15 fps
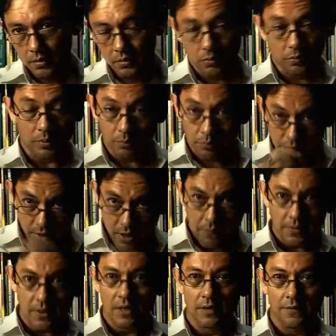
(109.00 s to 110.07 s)
to be
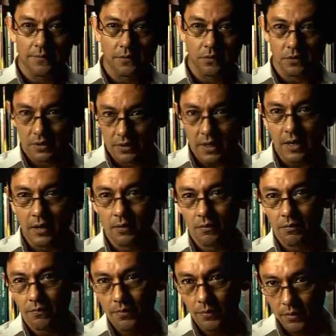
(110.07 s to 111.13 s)
brave enough to start
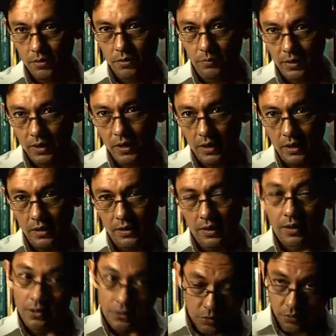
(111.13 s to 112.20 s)
from a new beginning.
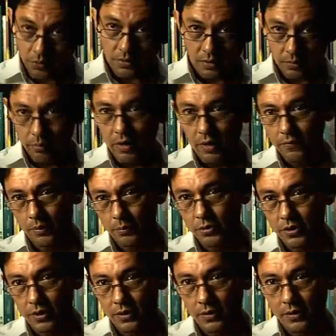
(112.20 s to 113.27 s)
And it chose the brave
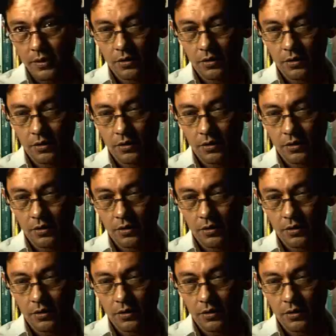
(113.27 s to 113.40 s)
option.